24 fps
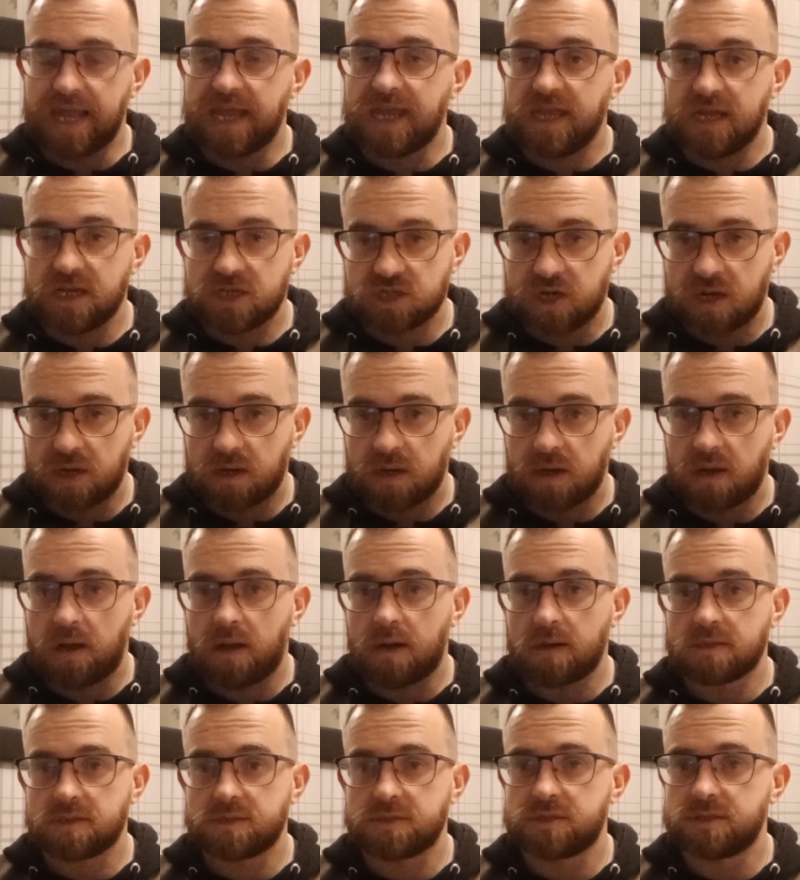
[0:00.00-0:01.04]
your Jack
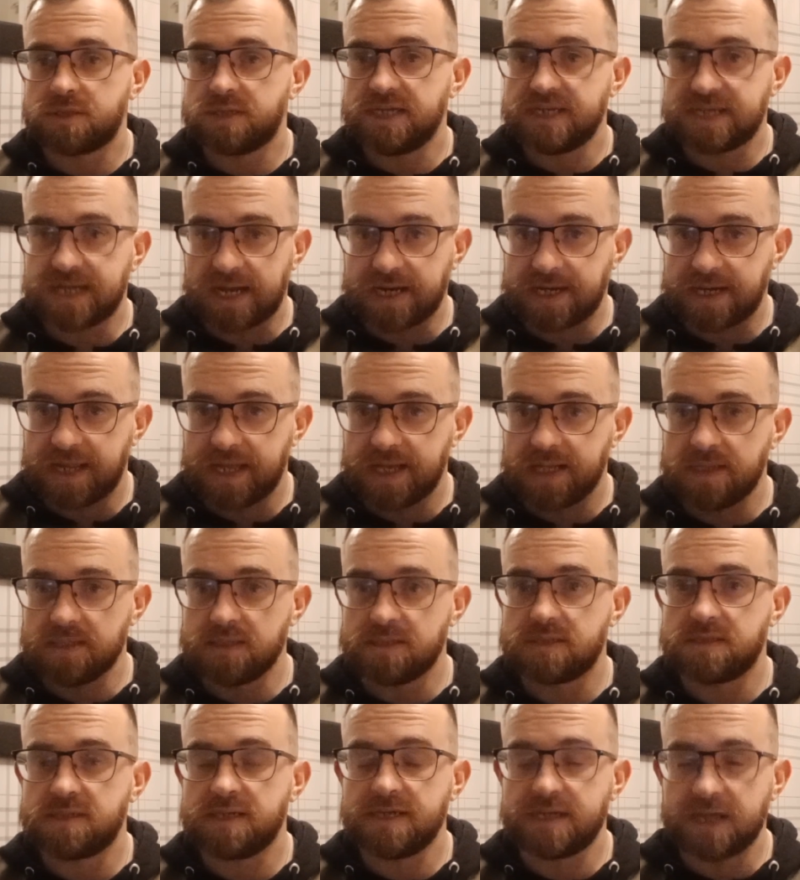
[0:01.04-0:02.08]
Clarks, your Dan
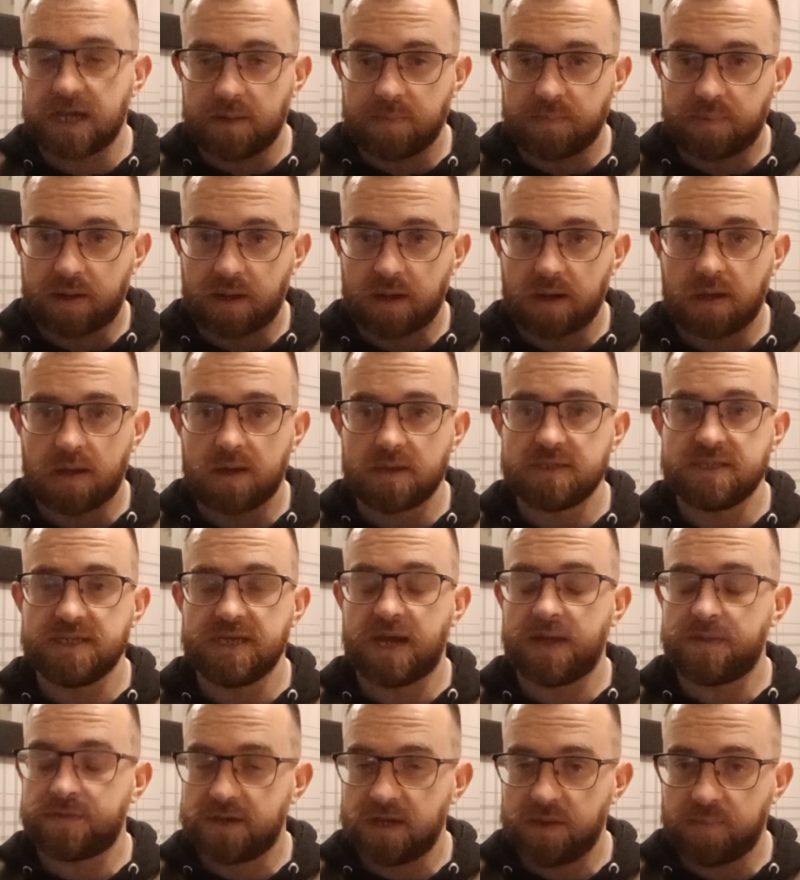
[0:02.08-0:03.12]
Neils, your Dan Pollard,
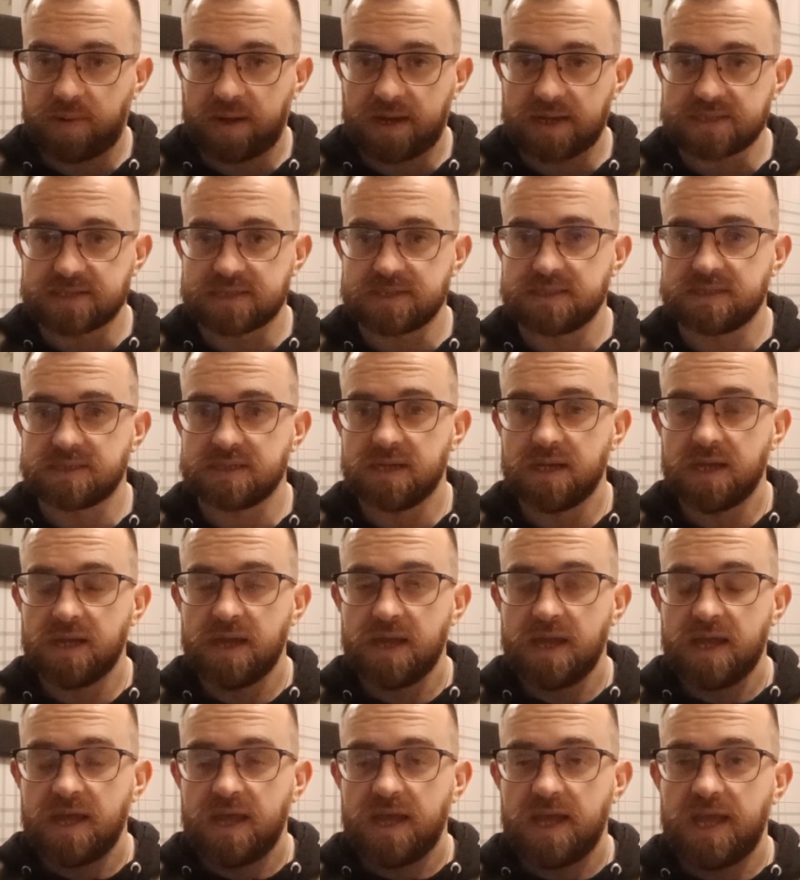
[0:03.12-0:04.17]
your Anthony Pattersons,
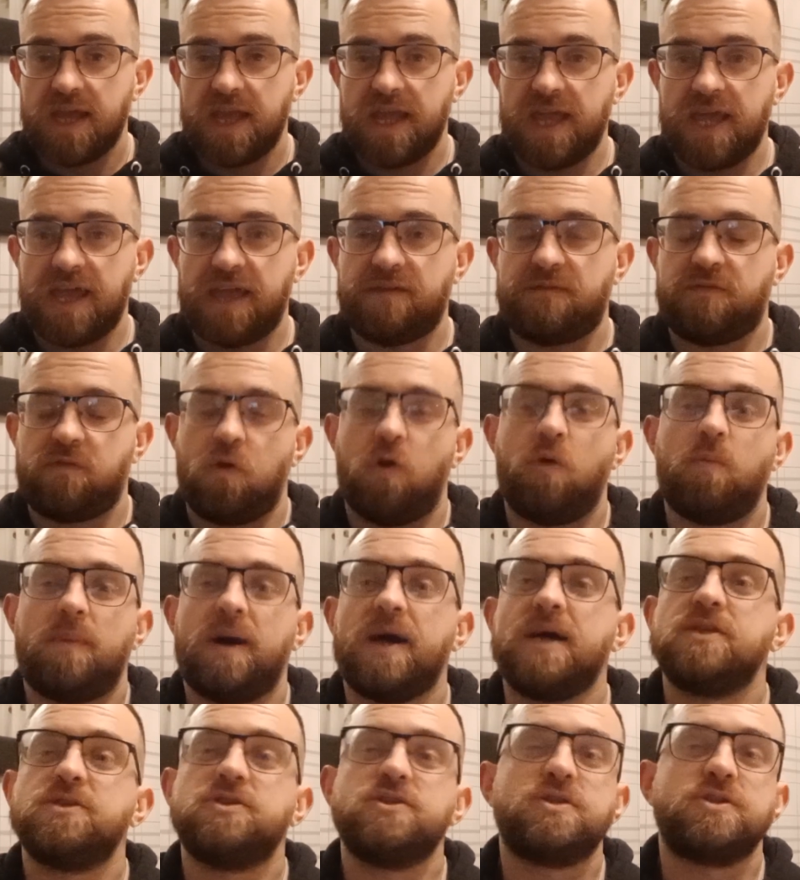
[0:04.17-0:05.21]
if your
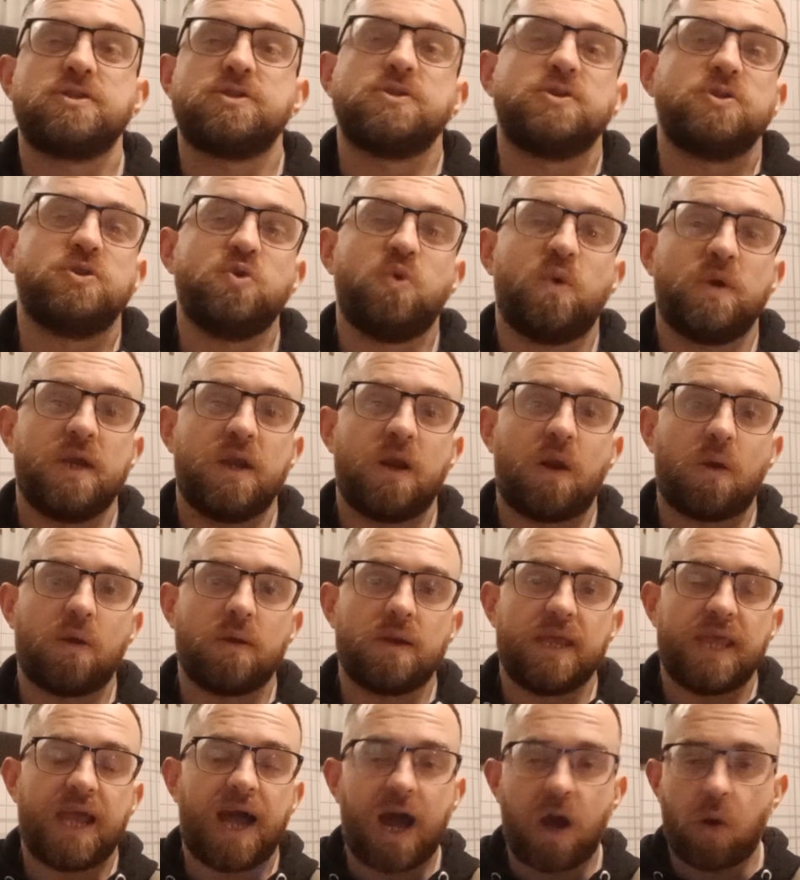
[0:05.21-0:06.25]
manager doesn't show any
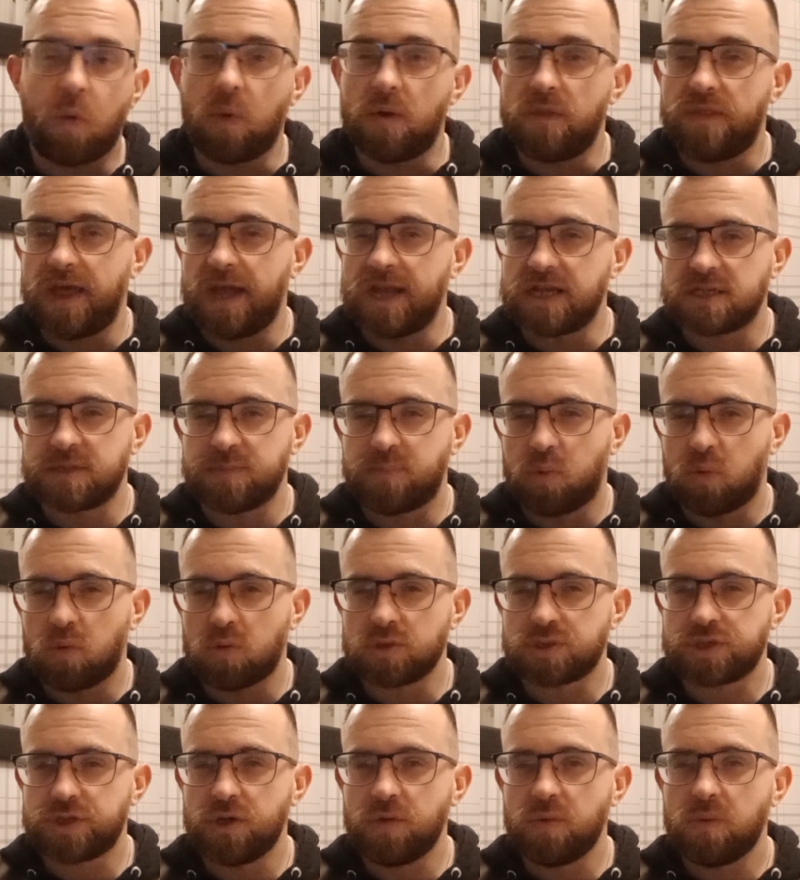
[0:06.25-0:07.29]
loyalty, how are they
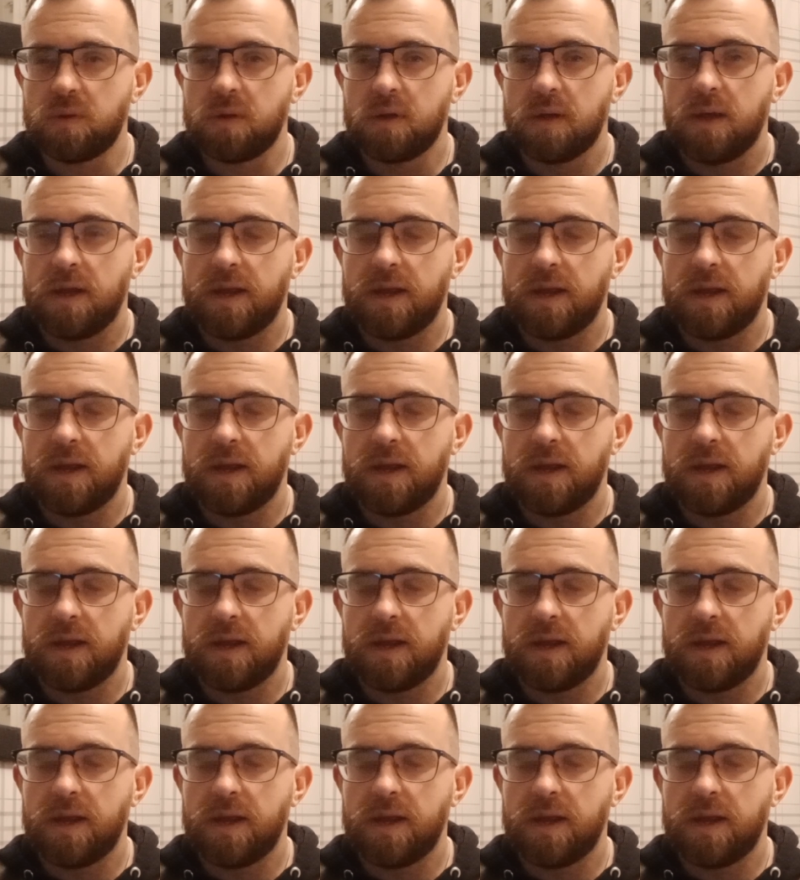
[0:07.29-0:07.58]
supposed to?